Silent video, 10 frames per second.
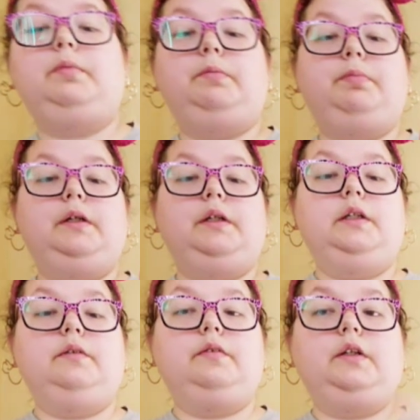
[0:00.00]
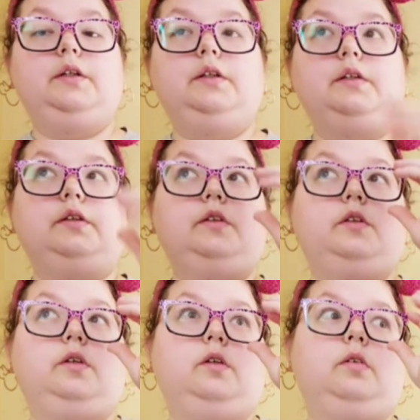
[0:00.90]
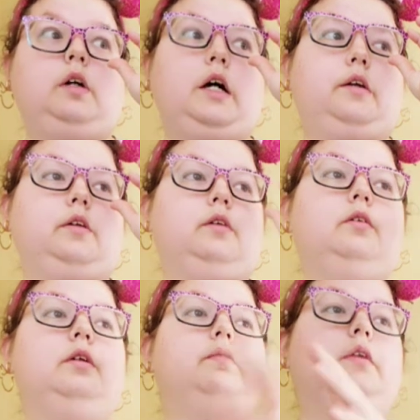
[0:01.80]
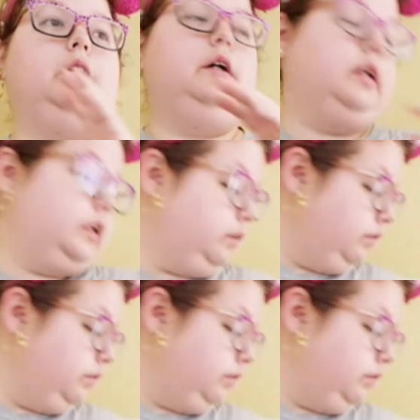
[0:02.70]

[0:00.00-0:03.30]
be big enough either, so I don't know. If not, I can